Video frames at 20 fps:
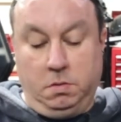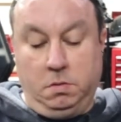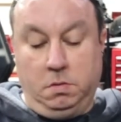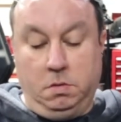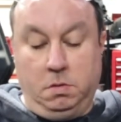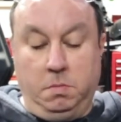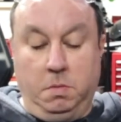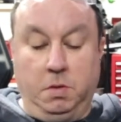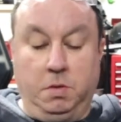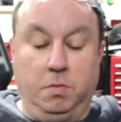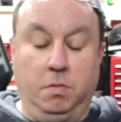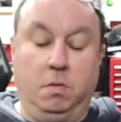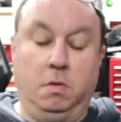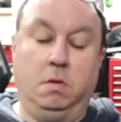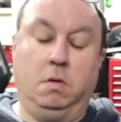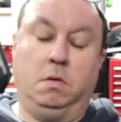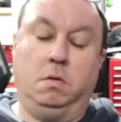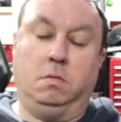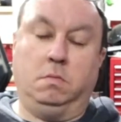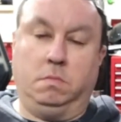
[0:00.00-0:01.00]
It's about a
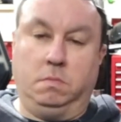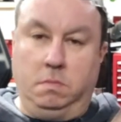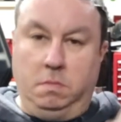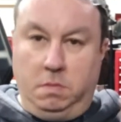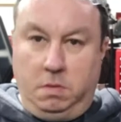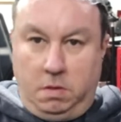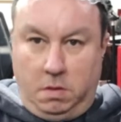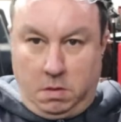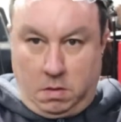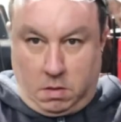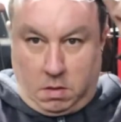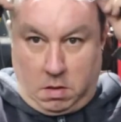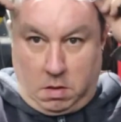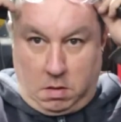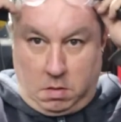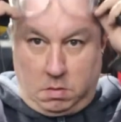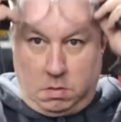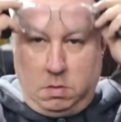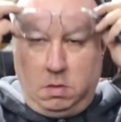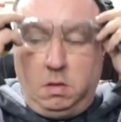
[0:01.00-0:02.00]
little, I
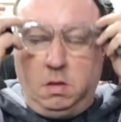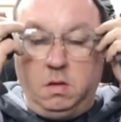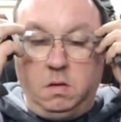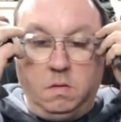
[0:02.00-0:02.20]
can't see.